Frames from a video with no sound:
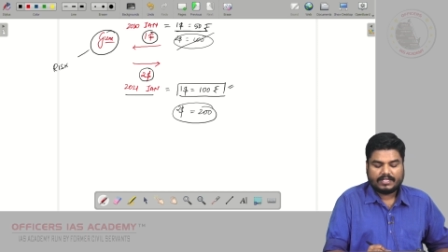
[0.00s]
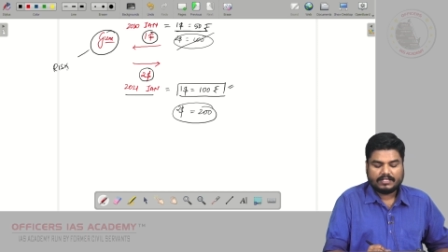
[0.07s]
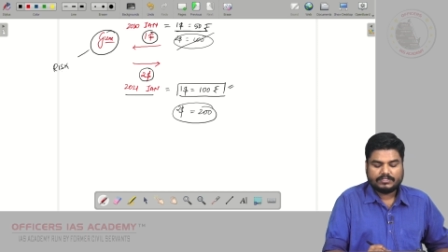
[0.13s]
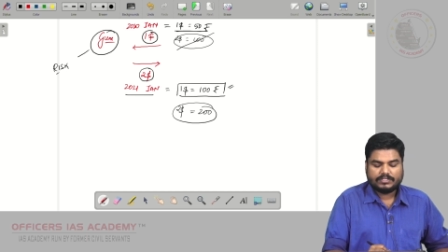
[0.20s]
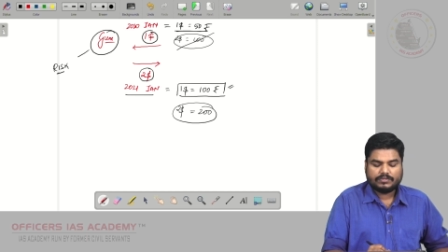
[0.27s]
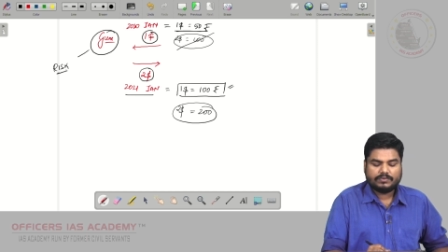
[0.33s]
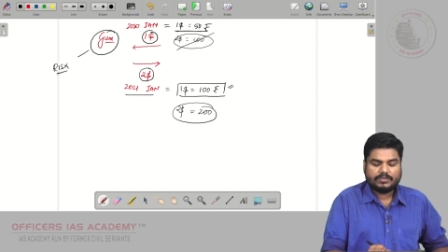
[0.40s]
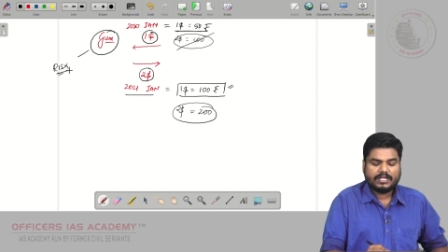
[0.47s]

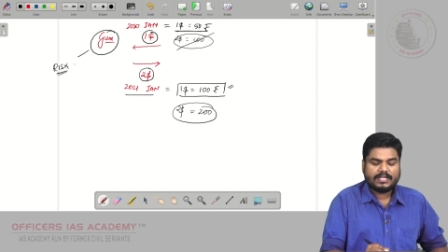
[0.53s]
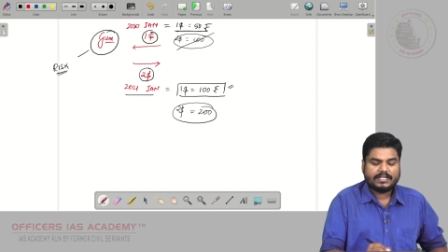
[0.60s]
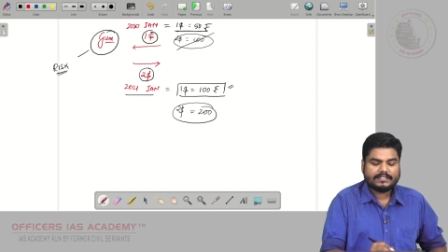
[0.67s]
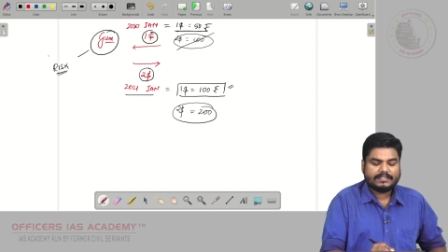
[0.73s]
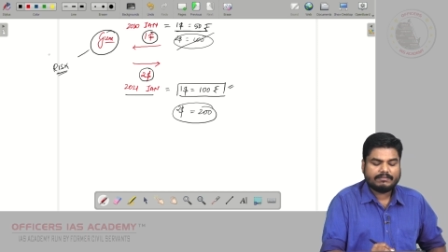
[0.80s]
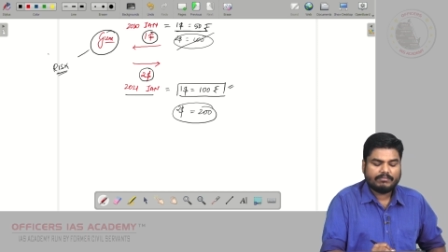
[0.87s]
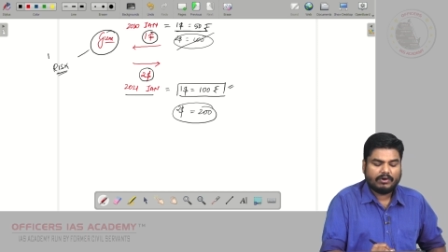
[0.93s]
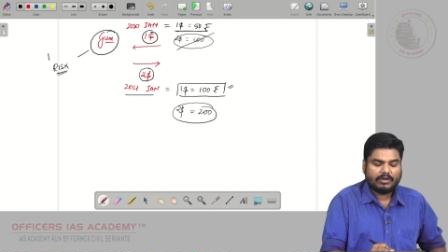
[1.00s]
So, Guna is
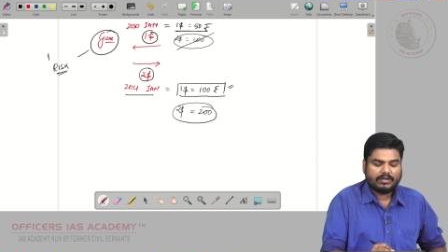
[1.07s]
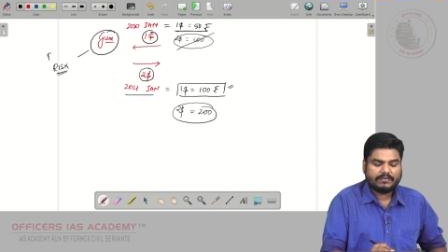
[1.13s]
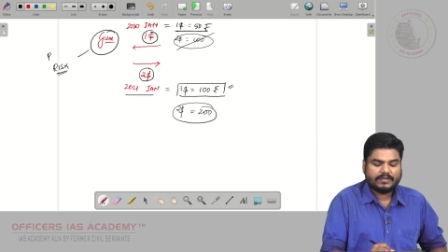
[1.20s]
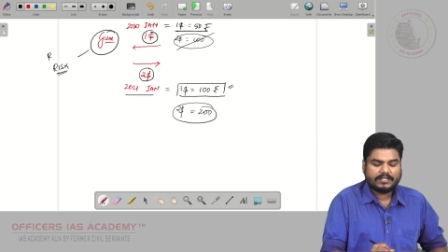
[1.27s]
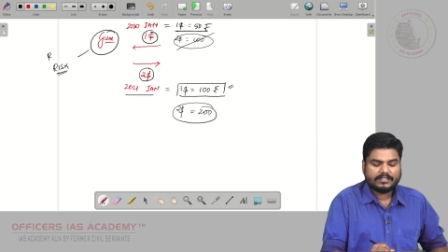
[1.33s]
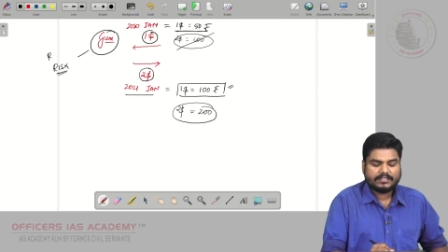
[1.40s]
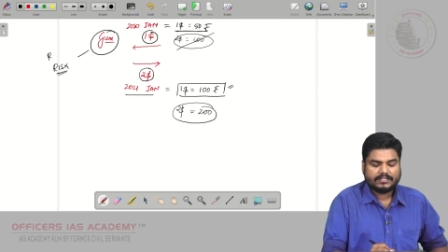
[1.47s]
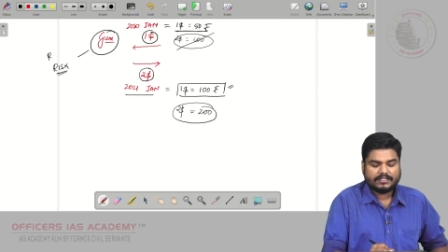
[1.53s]
the
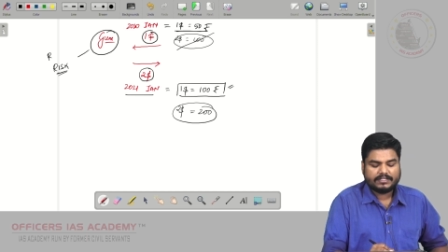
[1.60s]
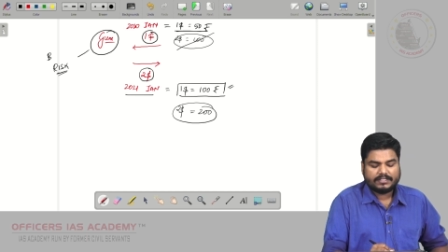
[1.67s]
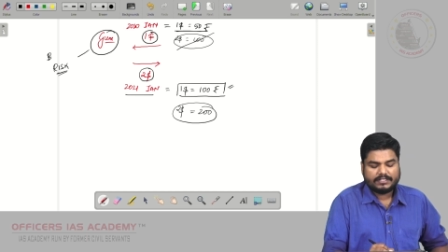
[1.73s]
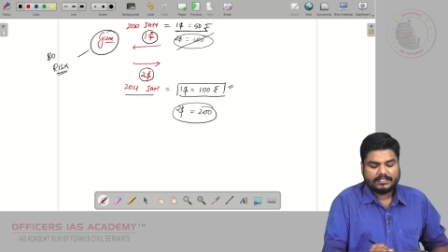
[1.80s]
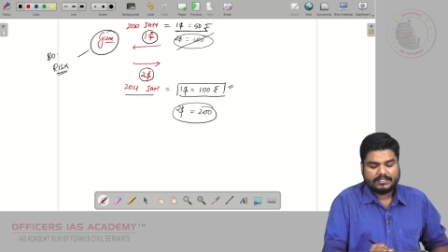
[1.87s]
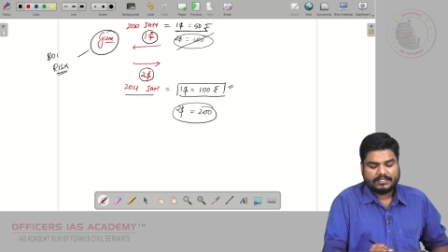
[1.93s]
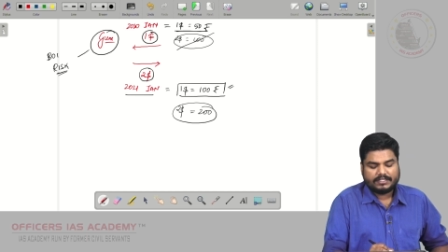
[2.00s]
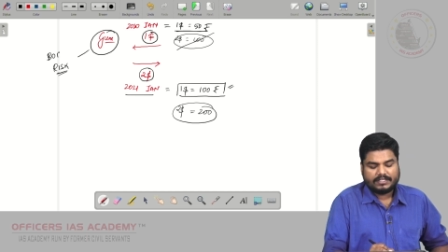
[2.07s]
borrower.
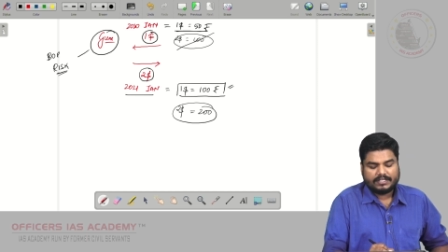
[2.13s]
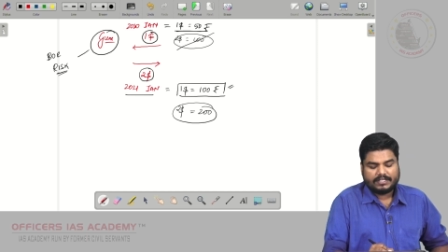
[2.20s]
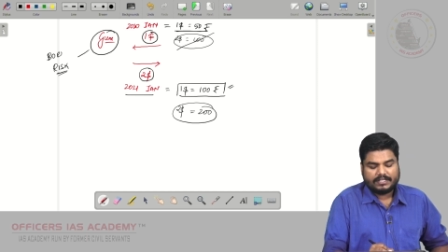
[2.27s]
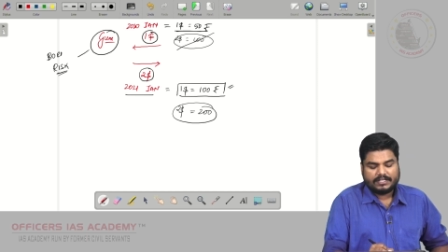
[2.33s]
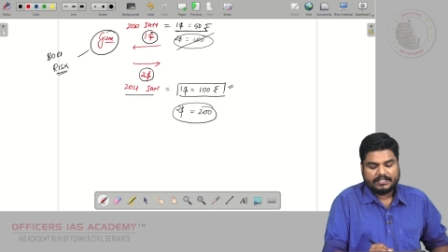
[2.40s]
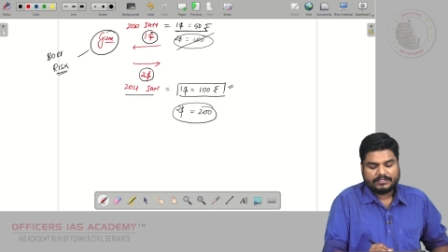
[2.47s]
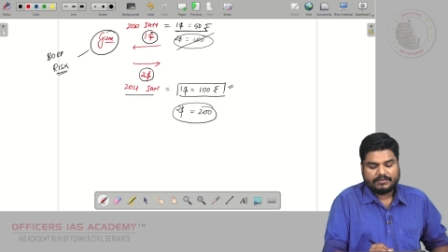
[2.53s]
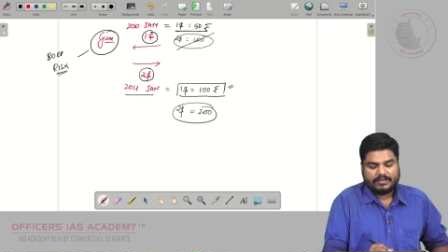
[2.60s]

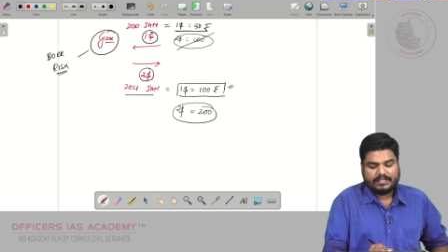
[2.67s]
So,